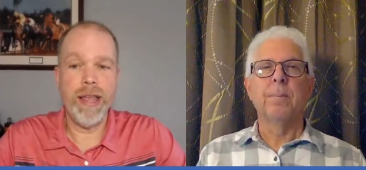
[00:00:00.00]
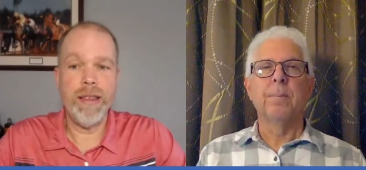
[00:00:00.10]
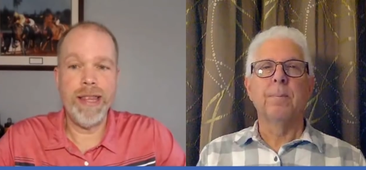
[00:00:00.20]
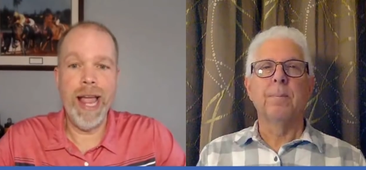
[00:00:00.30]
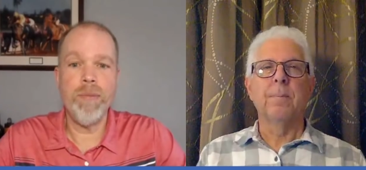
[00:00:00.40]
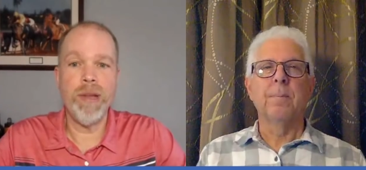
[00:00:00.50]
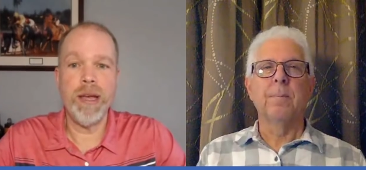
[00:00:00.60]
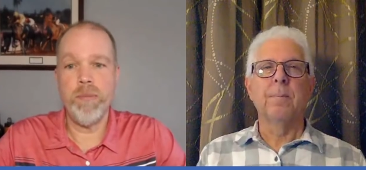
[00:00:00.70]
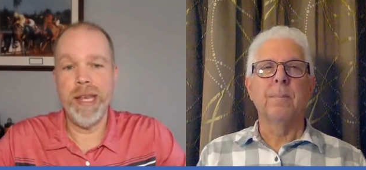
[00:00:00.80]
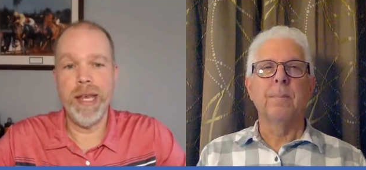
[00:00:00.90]
Speaker 1: and I
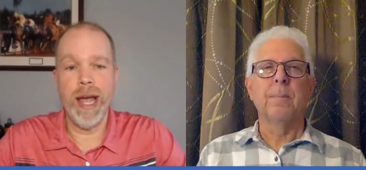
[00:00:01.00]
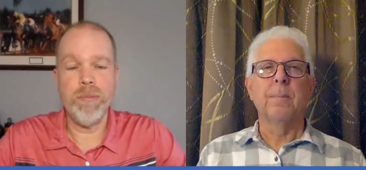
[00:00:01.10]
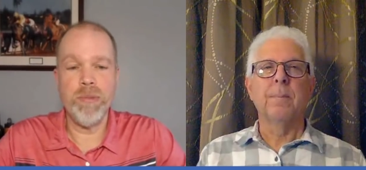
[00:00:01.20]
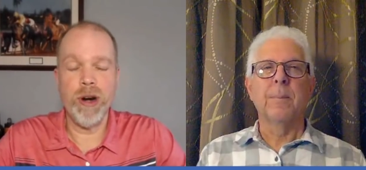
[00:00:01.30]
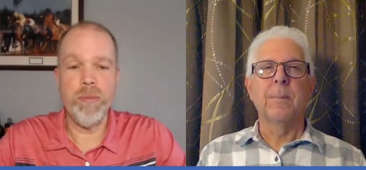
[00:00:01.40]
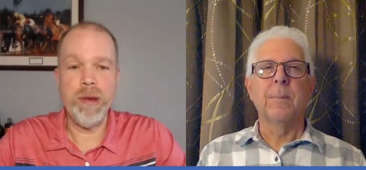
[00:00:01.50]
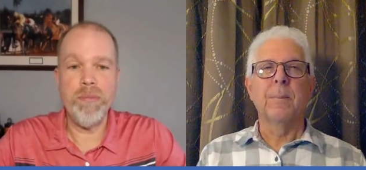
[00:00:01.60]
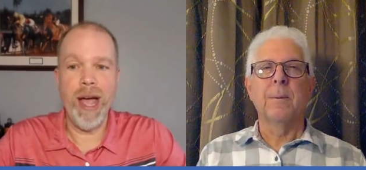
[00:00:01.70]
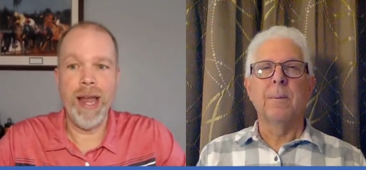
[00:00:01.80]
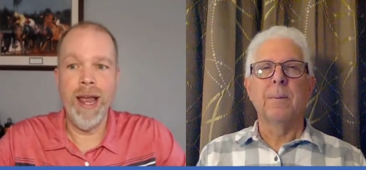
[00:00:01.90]
namely Midnight Bourbon,
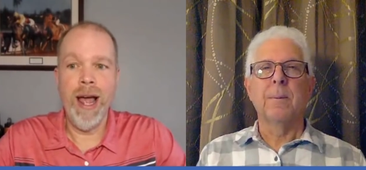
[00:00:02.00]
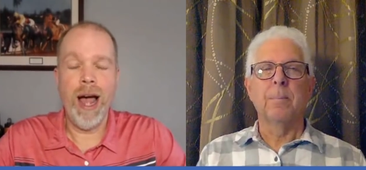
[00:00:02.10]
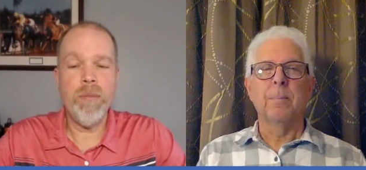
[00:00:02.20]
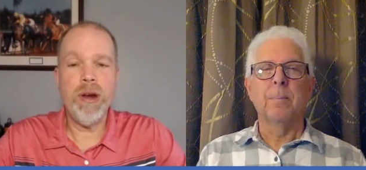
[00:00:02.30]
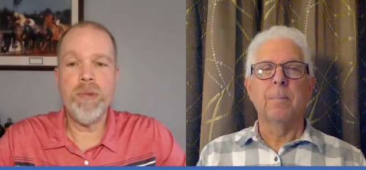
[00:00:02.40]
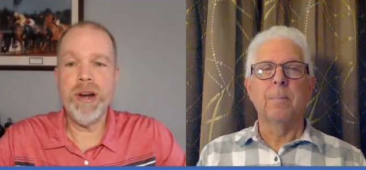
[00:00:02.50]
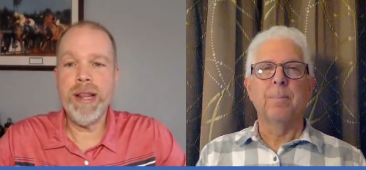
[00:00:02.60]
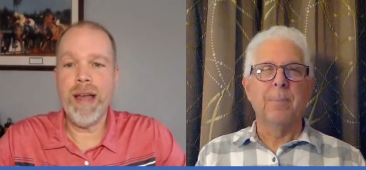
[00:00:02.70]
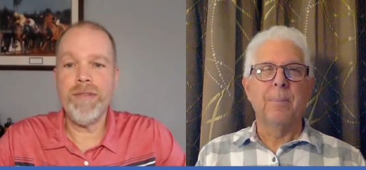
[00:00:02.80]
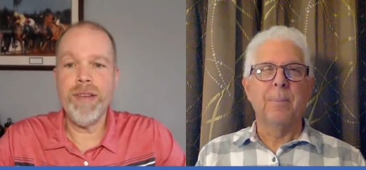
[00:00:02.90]
Matt. I'm going to bring
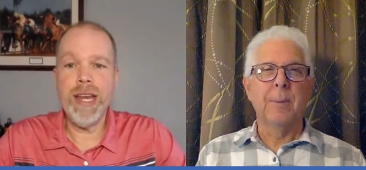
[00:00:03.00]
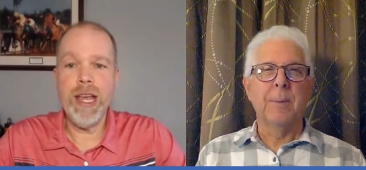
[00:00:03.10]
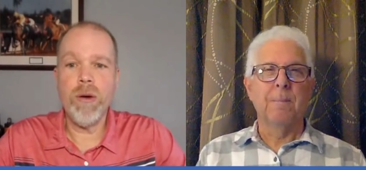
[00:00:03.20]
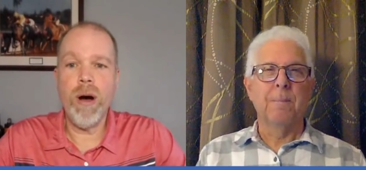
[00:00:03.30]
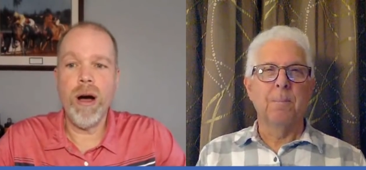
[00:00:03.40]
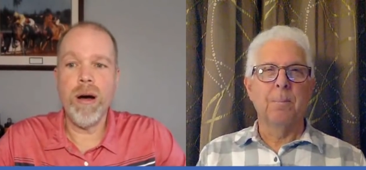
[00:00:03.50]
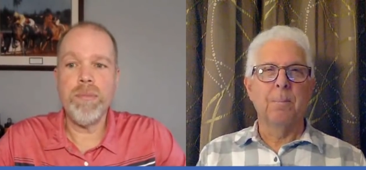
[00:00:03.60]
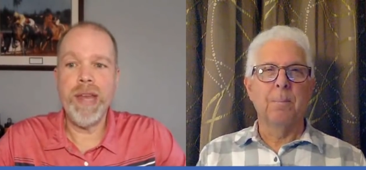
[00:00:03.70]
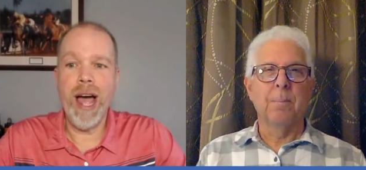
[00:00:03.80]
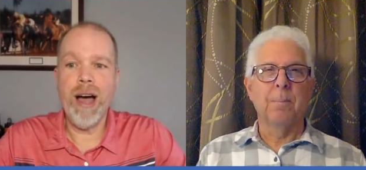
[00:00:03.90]
that video up
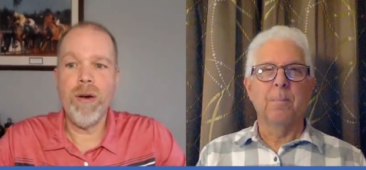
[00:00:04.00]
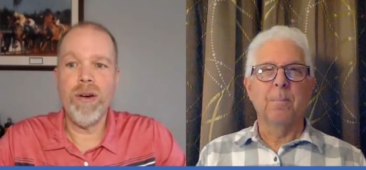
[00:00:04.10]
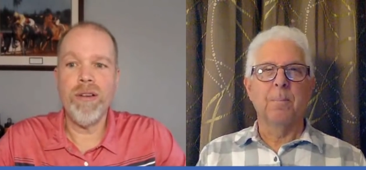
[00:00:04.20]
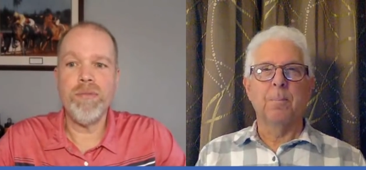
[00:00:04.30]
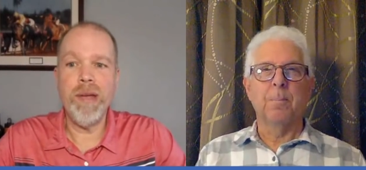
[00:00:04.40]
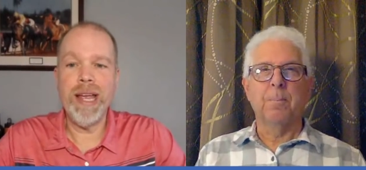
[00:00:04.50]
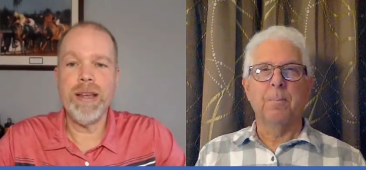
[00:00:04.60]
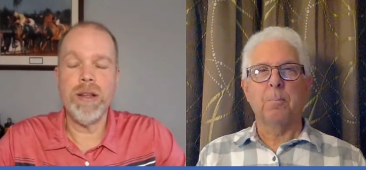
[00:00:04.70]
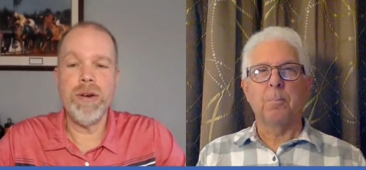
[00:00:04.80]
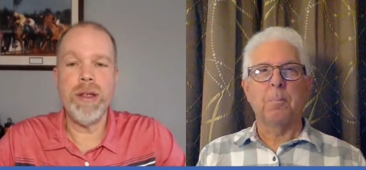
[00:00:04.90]
now of
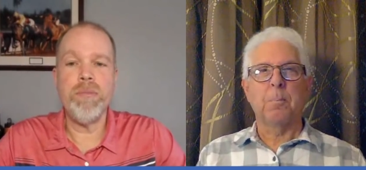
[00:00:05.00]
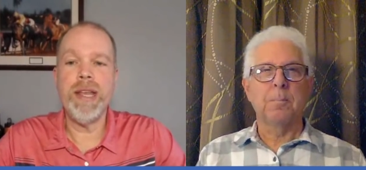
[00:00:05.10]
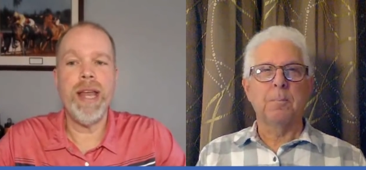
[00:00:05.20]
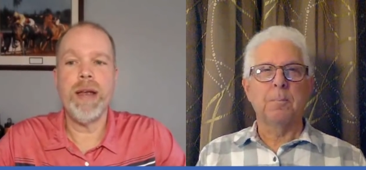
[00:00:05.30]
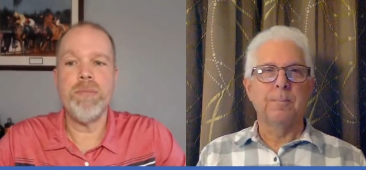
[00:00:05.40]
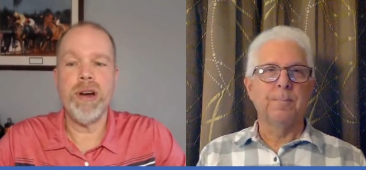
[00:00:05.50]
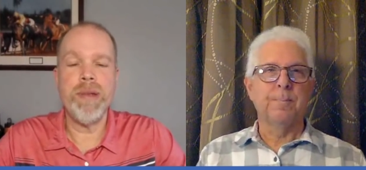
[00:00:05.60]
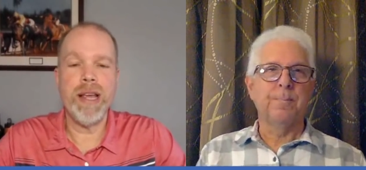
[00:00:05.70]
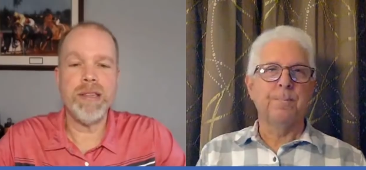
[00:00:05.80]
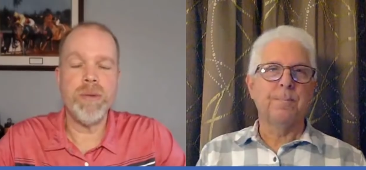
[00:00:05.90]
Mandaloun and Midnight
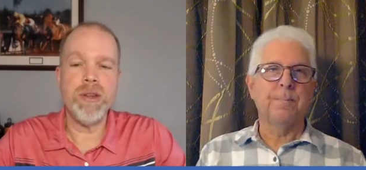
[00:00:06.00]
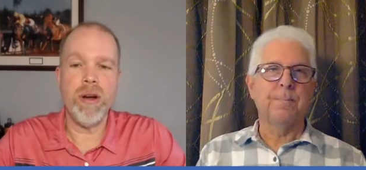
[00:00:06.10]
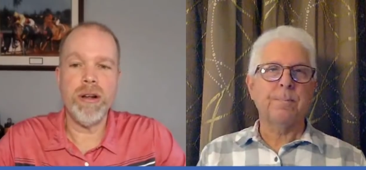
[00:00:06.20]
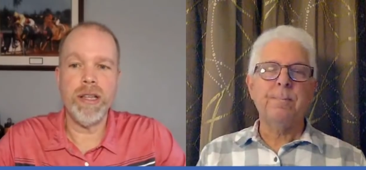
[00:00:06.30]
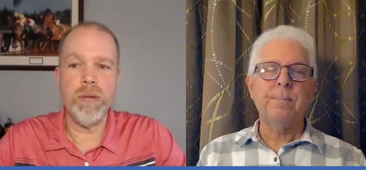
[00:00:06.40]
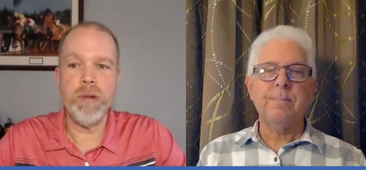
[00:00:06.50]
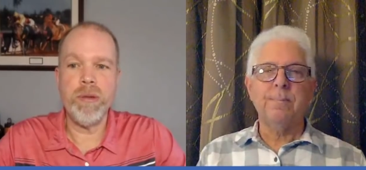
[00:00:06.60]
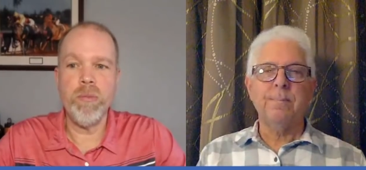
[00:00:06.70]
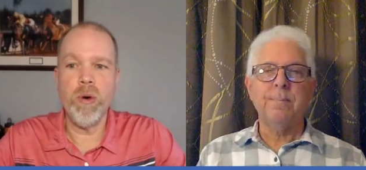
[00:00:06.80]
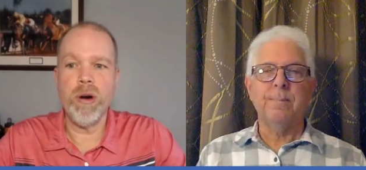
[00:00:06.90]
Bourbon as we talk a little
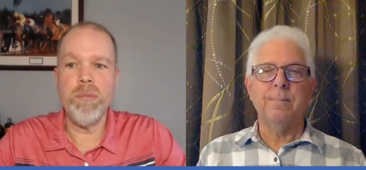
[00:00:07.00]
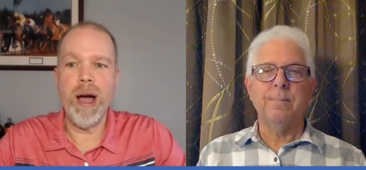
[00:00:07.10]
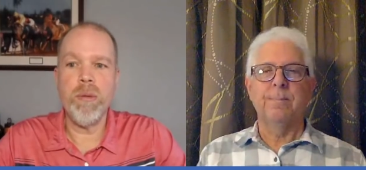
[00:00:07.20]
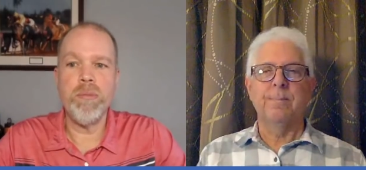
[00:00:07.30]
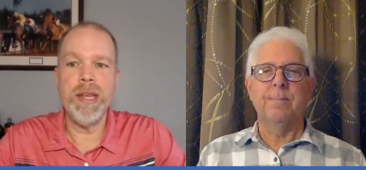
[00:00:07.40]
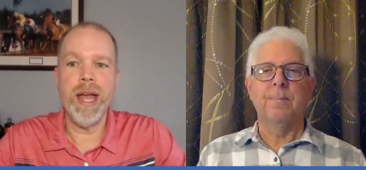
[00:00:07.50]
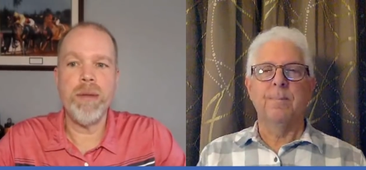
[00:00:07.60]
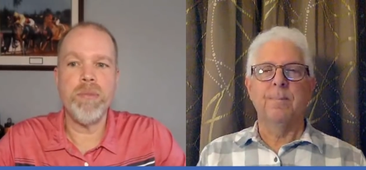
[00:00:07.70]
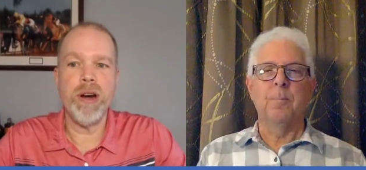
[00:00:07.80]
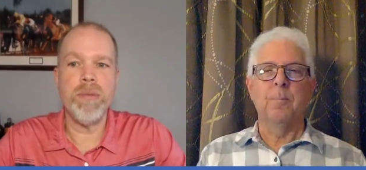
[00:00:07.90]
bit more about
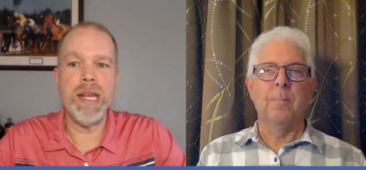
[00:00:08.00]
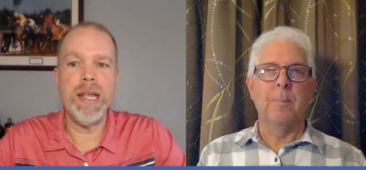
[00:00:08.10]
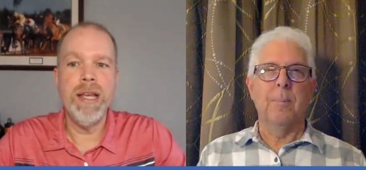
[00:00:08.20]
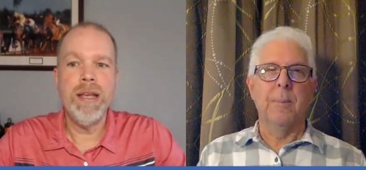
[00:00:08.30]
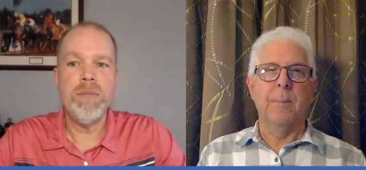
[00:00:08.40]
Midnight Bourbon